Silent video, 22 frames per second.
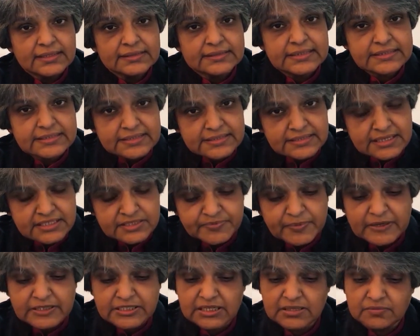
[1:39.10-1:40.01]
This is a
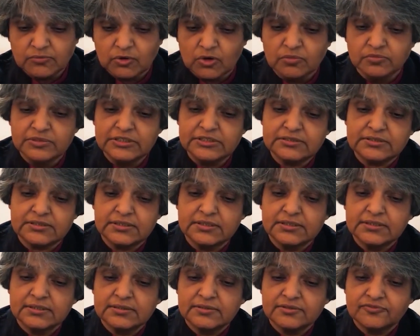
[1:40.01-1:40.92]
special moment
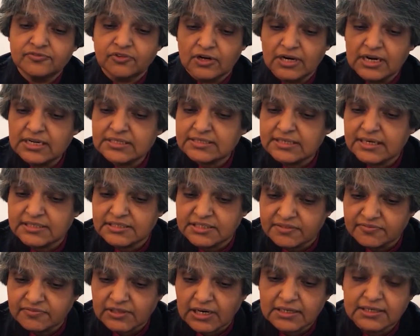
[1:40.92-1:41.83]
for us at
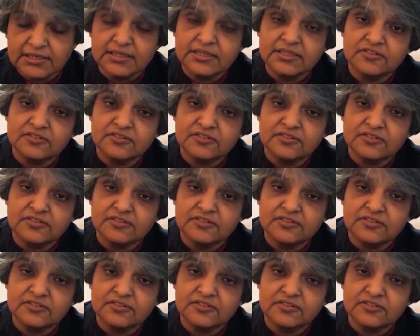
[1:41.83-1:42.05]
Shiv Nadar